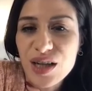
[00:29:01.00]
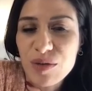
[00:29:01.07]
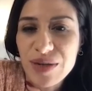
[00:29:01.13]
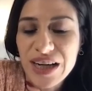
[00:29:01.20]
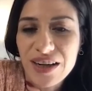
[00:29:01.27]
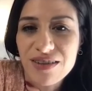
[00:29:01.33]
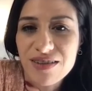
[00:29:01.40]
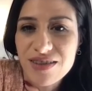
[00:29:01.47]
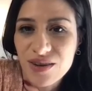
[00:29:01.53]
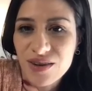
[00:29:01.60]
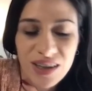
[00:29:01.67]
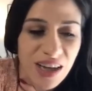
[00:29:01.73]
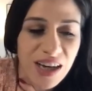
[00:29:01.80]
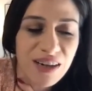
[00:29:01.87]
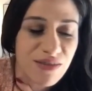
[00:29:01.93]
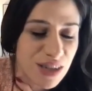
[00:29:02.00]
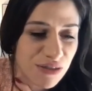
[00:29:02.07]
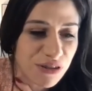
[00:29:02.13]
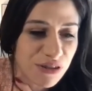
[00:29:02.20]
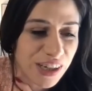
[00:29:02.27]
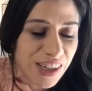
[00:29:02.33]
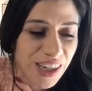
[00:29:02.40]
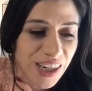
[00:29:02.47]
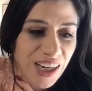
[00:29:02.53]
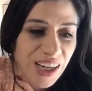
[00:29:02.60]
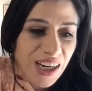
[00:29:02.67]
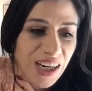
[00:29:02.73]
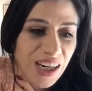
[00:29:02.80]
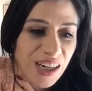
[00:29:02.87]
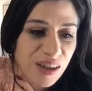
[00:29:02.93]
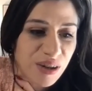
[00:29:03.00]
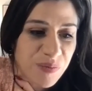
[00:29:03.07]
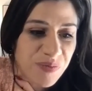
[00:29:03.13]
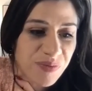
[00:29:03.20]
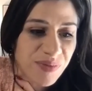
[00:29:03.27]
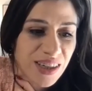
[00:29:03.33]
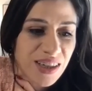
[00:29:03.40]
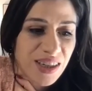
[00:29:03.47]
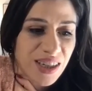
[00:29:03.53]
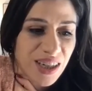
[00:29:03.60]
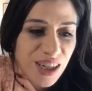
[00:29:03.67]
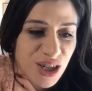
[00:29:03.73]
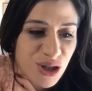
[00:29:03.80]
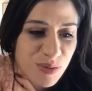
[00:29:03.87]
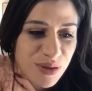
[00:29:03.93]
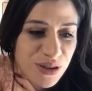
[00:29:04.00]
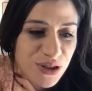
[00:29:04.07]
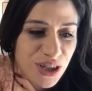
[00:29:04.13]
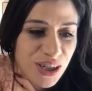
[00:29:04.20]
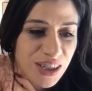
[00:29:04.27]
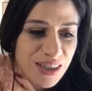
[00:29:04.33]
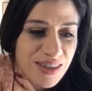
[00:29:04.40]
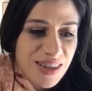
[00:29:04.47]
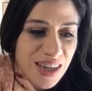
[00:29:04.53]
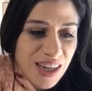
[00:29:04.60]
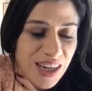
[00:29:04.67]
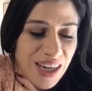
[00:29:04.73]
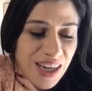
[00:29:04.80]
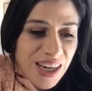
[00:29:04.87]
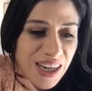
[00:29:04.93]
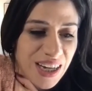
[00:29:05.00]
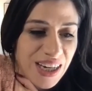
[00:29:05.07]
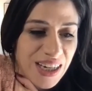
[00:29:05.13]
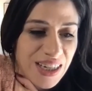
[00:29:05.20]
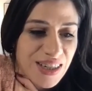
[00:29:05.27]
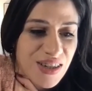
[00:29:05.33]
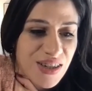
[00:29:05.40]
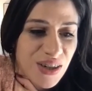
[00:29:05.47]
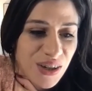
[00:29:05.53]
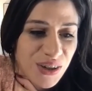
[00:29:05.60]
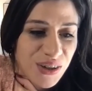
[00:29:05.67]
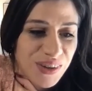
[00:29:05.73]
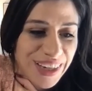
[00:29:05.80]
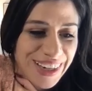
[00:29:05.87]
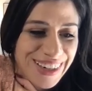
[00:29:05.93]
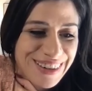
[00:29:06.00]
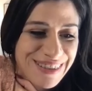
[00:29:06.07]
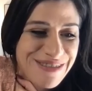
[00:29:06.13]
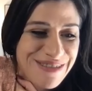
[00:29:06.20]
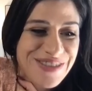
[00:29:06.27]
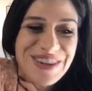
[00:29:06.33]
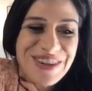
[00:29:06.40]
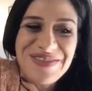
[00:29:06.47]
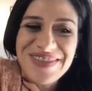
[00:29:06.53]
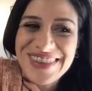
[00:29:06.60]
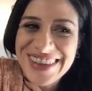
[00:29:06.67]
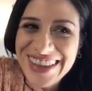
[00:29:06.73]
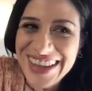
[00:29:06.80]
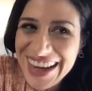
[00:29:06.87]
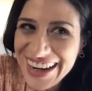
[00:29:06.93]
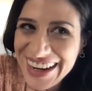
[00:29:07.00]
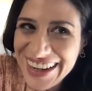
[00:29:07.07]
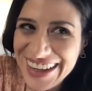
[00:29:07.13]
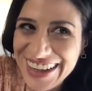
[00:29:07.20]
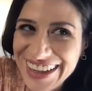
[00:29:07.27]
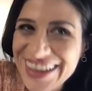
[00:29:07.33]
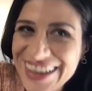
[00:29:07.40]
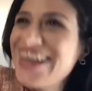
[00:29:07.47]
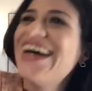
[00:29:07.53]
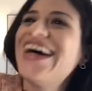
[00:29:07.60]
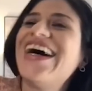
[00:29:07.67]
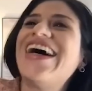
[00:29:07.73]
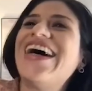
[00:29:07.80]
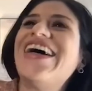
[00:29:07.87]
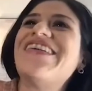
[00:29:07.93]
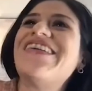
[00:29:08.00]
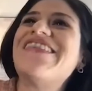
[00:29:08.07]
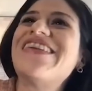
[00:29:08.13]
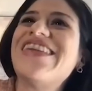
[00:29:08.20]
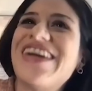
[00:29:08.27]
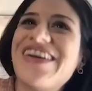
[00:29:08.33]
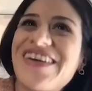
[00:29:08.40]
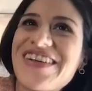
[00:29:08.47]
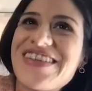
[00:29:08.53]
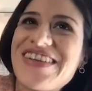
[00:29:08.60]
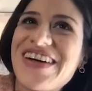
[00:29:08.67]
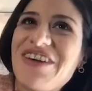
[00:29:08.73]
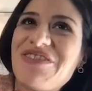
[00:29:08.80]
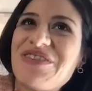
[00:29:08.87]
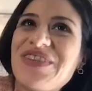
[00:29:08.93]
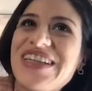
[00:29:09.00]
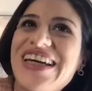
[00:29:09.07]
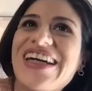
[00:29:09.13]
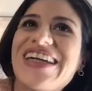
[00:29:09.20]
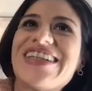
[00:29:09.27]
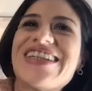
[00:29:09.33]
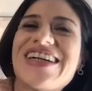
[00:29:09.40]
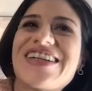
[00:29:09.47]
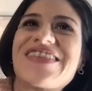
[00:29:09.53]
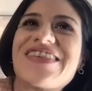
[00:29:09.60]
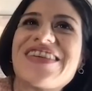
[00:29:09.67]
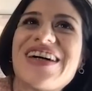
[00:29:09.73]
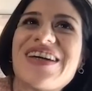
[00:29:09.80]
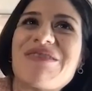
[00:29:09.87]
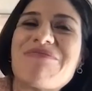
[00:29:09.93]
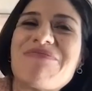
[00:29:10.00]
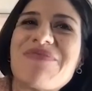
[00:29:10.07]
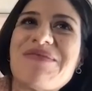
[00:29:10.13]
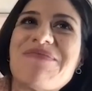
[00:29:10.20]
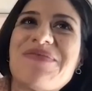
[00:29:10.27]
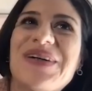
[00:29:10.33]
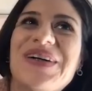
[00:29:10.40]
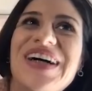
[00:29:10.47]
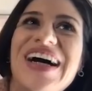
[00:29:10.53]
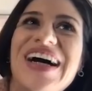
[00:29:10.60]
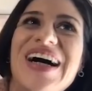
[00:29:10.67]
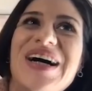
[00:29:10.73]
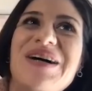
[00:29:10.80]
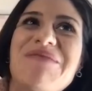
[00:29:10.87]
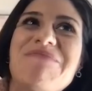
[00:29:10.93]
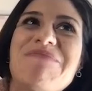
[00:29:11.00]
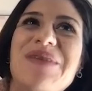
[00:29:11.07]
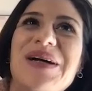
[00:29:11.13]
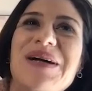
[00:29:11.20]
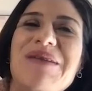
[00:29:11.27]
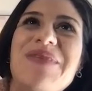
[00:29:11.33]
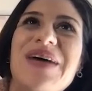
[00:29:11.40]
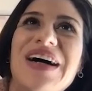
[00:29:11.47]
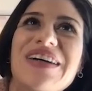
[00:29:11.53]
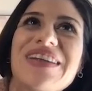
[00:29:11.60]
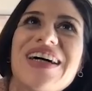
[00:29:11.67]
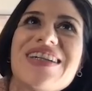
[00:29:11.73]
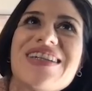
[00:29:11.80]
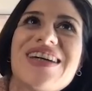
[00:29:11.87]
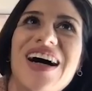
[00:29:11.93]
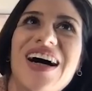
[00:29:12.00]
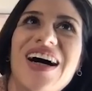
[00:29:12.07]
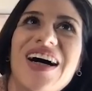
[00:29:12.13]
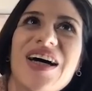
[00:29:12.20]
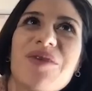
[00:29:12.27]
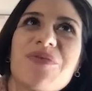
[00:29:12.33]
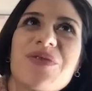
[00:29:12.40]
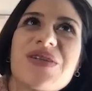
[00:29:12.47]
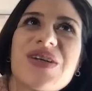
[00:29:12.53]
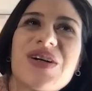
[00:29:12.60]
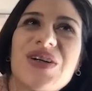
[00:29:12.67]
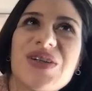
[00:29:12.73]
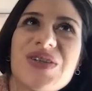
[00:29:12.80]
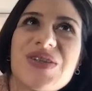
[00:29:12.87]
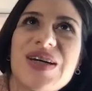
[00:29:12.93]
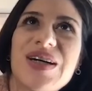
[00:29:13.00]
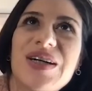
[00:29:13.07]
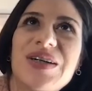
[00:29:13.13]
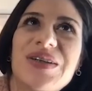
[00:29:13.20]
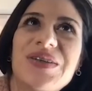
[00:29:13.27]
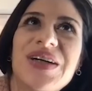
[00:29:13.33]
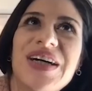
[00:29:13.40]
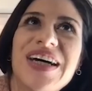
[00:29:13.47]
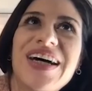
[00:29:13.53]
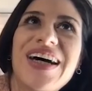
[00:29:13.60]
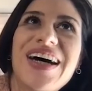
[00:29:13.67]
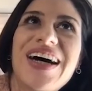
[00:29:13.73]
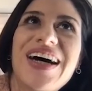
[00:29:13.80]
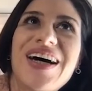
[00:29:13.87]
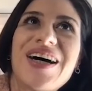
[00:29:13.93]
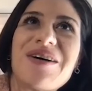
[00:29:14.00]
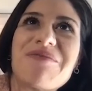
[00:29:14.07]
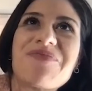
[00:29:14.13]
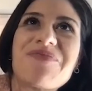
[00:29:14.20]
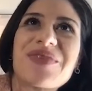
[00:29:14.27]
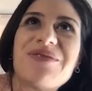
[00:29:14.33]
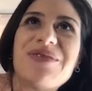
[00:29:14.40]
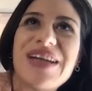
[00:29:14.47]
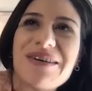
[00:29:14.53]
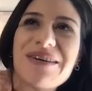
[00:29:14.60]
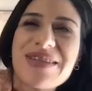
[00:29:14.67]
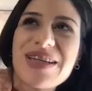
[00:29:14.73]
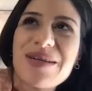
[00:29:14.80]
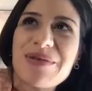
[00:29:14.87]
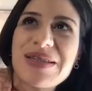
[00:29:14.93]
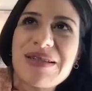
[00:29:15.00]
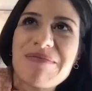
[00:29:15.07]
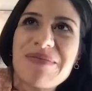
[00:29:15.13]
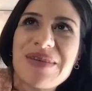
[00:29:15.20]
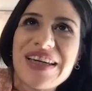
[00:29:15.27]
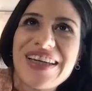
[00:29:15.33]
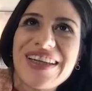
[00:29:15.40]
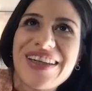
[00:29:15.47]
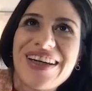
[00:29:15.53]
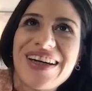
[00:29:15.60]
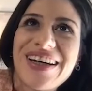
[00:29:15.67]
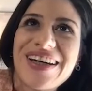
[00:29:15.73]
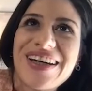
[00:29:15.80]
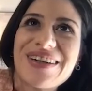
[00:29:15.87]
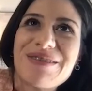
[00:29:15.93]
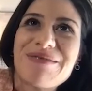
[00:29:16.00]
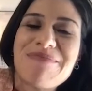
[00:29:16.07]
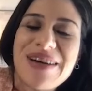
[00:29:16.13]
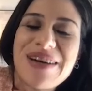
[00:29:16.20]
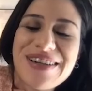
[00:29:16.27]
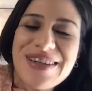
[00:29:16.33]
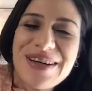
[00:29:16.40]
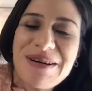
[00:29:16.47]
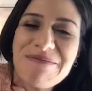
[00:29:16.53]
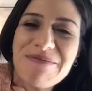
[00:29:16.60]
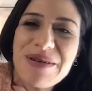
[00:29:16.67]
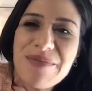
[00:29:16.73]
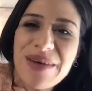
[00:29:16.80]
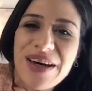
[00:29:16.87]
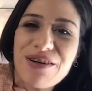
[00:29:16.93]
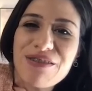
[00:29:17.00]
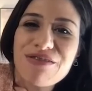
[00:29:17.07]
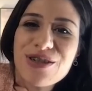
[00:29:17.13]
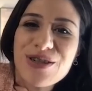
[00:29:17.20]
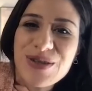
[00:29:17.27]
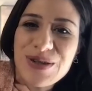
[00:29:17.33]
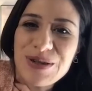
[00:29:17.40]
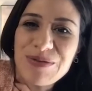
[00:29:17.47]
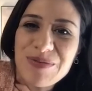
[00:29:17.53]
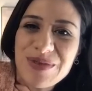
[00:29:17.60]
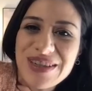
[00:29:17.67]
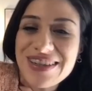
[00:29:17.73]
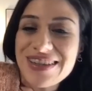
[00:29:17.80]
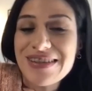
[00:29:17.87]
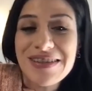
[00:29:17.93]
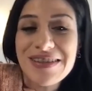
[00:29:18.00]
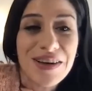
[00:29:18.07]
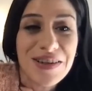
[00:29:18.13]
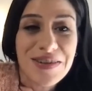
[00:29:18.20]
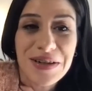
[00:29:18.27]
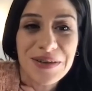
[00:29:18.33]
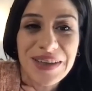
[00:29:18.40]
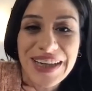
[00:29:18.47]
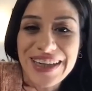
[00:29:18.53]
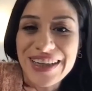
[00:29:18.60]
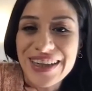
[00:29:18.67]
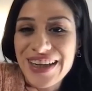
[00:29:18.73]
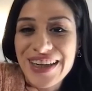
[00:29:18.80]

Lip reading: impaired. So a lot of different contributions. So then from there, they're also helping me get in touch with other people. But about that time was also when I was able to meet Humberto, and we met over Zoom, because this is also like